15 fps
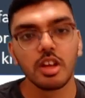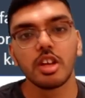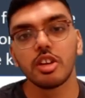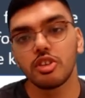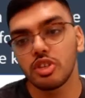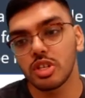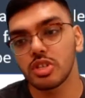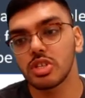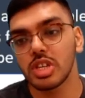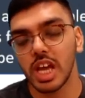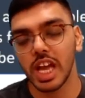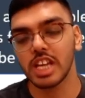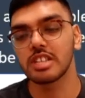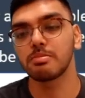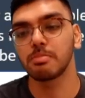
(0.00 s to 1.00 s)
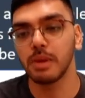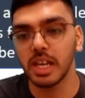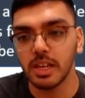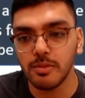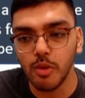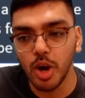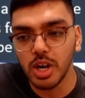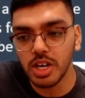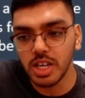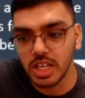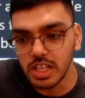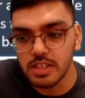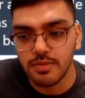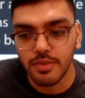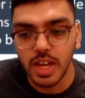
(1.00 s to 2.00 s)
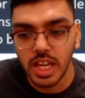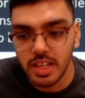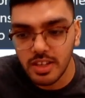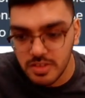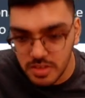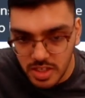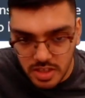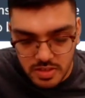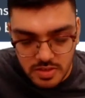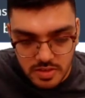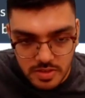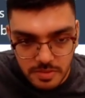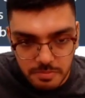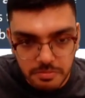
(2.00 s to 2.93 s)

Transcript: Just explain what each variance is.